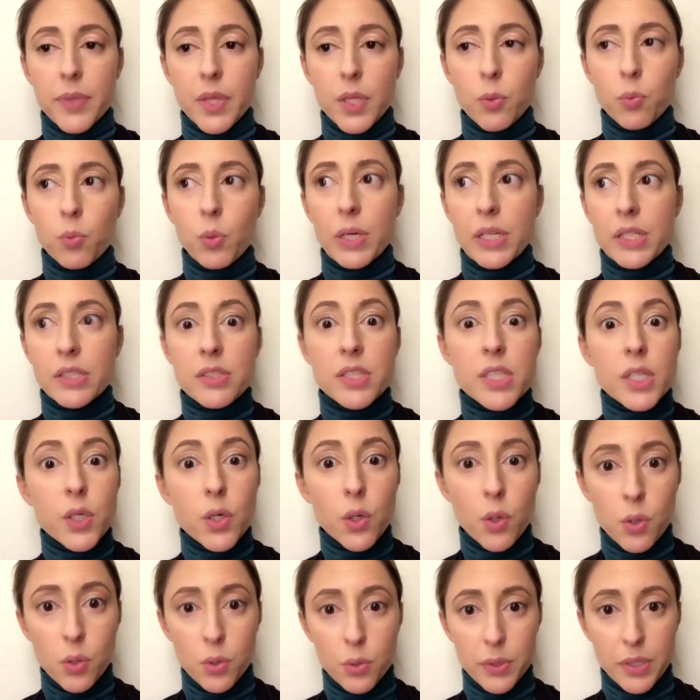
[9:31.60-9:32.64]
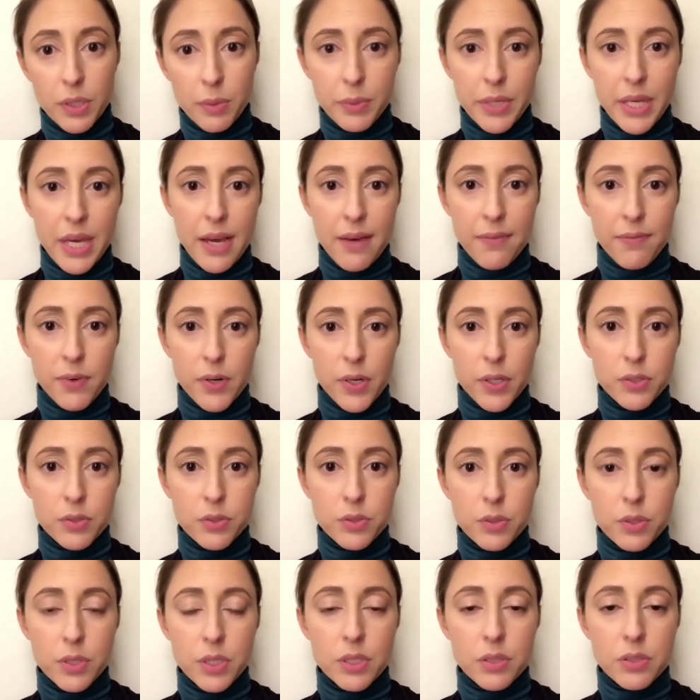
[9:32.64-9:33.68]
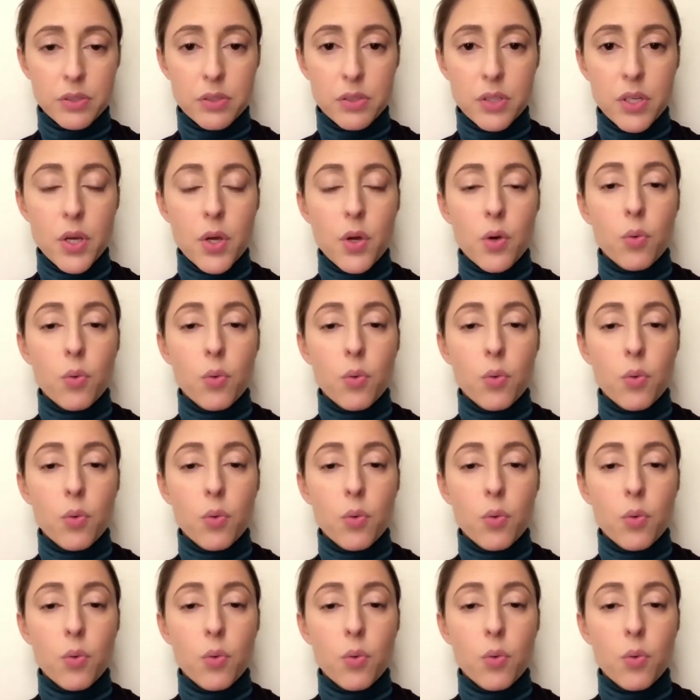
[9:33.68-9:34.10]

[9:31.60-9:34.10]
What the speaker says: what is the goal that we have for our students?